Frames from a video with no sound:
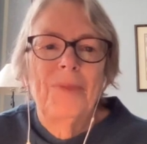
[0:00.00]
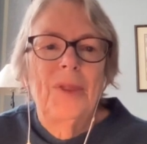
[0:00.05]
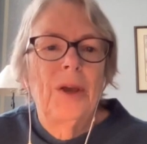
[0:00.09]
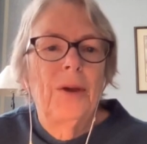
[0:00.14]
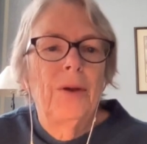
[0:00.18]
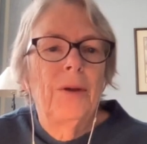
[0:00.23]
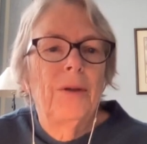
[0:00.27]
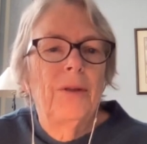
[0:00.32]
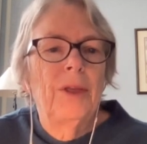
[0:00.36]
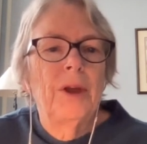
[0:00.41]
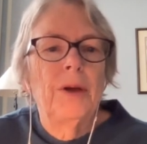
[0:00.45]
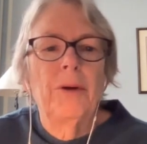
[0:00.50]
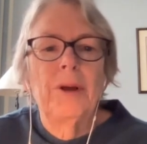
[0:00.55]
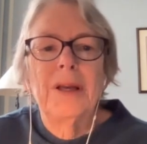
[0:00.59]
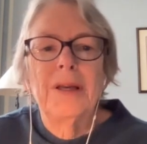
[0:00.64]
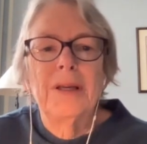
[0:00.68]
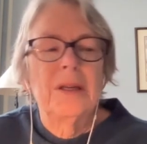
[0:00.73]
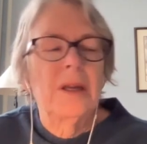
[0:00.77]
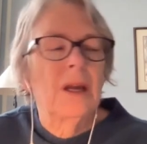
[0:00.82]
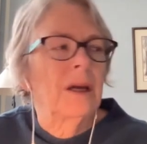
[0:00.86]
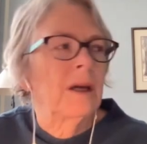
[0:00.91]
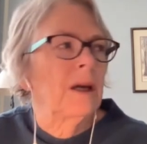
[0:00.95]
There
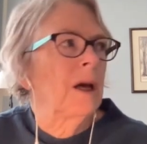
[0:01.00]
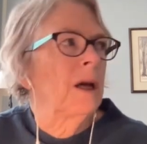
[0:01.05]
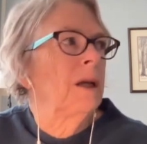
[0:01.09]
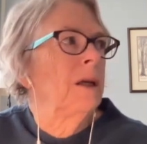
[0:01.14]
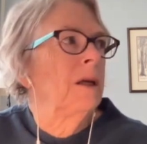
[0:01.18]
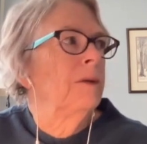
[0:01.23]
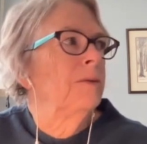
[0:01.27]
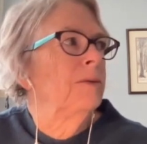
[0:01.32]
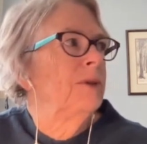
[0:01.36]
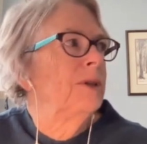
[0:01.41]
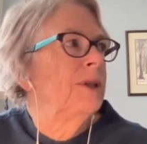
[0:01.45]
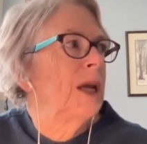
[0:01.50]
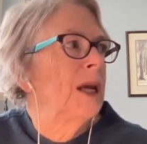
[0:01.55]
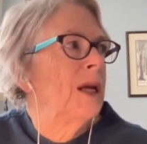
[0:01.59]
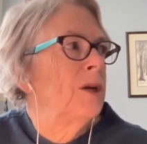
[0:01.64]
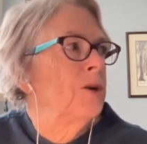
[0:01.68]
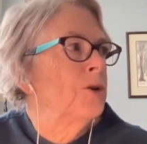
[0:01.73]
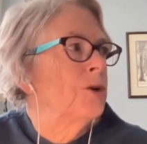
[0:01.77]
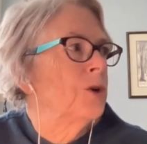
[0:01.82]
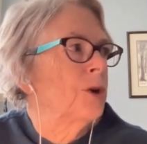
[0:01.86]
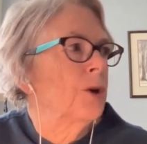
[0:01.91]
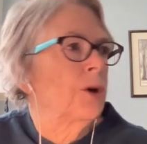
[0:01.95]
is a kind of
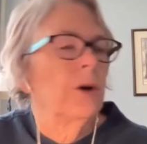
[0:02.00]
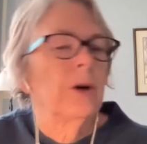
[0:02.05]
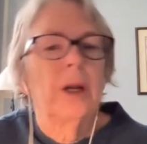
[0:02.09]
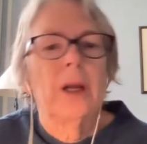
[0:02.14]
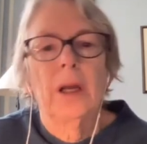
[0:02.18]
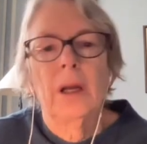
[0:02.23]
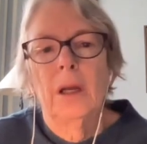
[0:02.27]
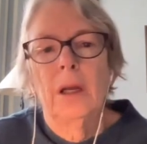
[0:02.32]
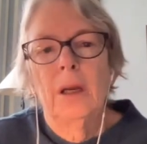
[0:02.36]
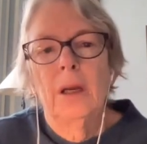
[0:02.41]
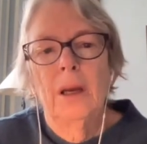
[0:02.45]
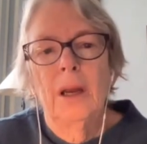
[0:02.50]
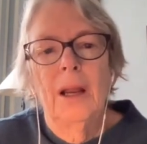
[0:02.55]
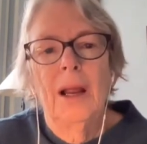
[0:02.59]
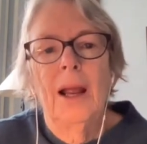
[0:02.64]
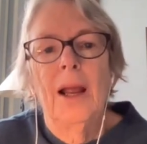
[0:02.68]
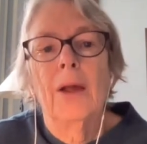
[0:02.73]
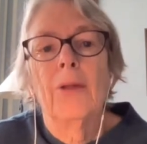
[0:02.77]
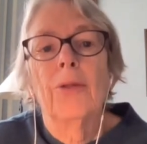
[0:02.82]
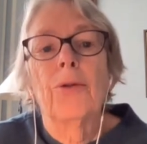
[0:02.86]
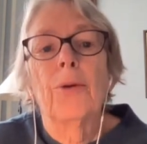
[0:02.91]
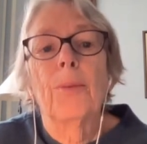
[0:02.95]
danger in
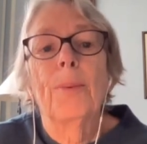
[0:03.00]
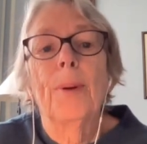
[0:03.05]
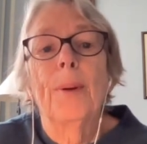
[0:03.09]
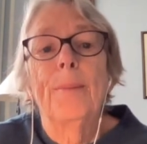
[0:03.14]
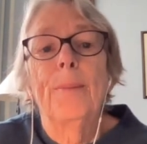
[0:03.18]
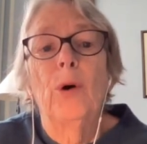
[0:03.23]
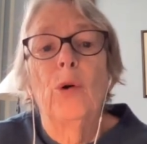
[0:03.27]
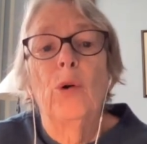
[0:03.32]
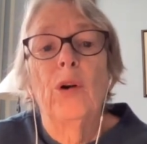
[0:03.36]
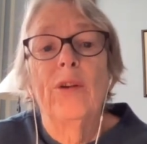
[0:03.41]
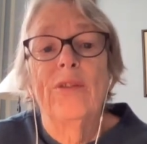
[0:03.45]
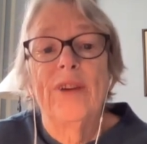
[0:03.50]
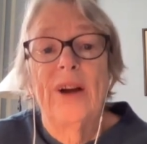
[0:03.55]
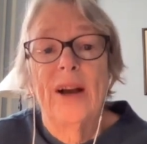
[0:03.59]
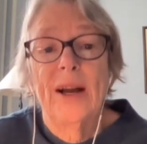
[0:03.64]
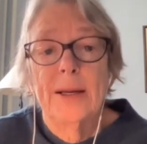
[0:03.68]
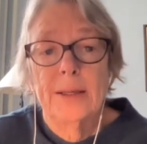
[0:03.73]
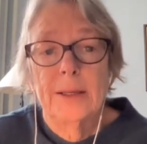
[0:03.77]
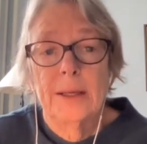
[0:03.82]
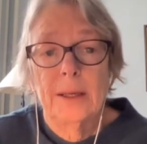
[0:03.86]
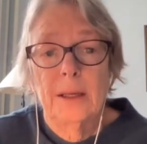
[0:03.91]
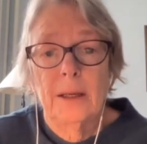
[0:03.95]

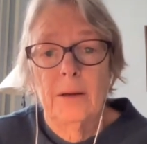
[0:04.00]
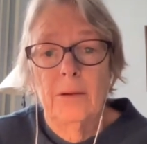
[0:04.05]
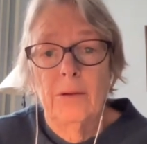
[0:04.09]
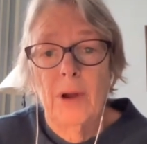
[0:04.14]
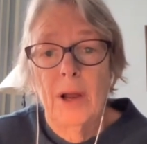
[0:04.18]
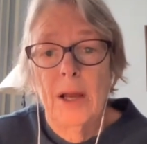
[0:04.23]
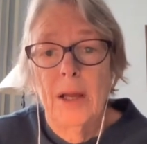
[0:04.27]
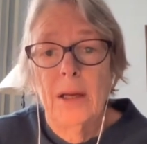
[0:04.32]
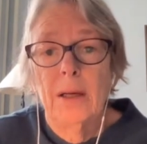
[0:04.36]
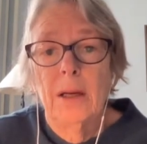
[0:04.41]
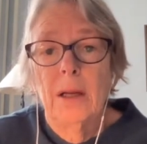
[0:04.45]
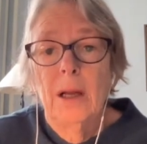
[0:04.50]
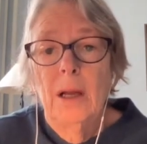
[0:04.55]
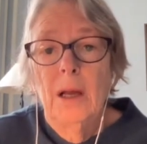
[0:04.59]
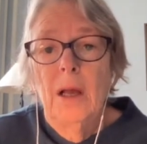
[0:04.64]
anthropomorphizing, right?